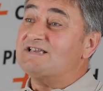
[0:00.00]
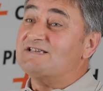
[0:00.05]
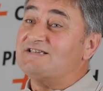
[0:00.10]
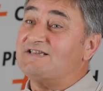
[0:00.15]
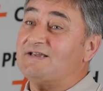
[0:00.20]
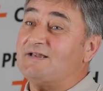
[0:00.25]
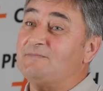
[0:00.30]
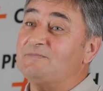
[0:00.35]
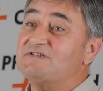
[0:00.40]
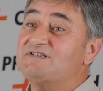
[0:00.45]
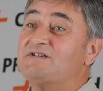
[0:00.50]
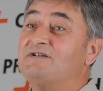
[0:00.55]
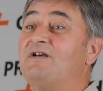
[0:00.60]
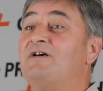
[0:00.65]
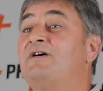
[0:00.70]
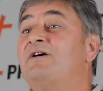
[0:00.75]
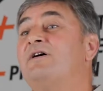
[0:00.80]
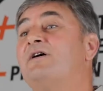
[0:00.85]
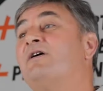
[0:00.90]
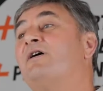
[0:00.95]
systems
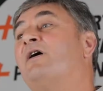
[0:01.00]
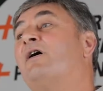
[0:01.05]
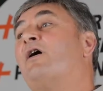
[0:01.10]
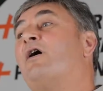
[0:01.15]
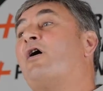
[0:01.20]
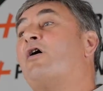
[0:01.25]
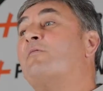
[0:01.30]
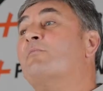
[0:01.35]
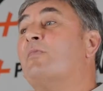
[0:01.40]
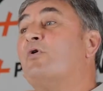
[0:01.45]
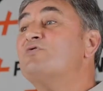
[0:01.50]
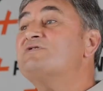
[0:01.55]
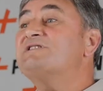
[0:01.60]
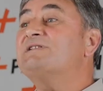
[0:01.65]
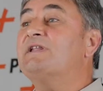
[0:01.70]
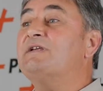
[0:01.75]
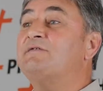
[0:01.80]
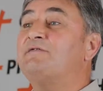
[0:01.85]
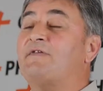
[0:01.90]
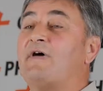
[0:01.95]
are
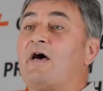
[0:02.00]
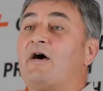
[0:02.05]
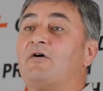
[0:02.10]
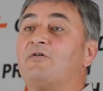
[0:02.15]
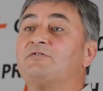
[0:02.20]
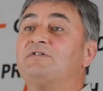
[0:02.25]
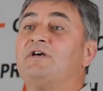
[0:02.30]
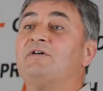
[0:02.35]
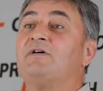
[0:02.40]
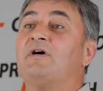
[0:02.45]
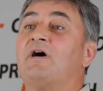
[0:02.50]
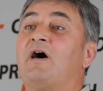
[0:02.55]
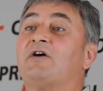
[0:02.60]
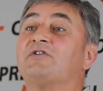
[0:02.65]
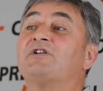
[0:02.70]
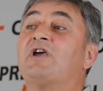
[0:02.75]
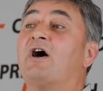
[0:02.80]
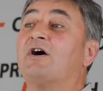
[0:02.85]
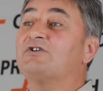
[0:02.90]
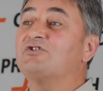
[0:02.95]
mostly found
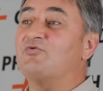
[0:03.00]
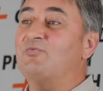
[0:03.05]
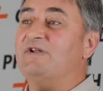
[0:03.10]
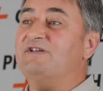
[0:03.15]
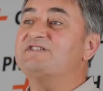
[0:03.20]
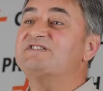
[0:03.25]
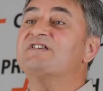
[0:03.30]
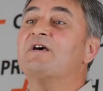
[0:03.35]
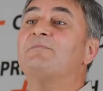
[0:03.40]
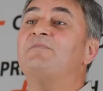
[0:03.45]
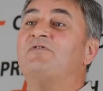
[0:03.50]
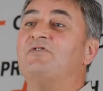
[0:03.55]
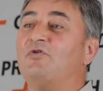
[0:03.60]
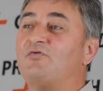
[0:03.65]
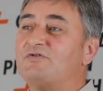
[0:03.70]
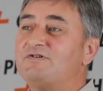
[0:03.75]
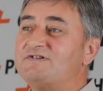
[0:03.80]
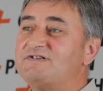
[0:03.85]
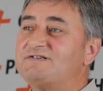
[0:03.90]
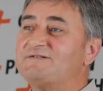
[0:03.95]
on concrete
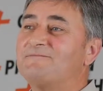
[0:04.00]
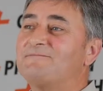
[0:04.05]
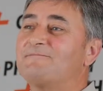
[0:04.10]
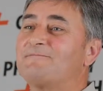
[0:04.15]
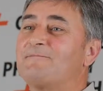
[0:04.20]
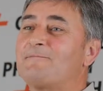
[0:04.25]
subfloors.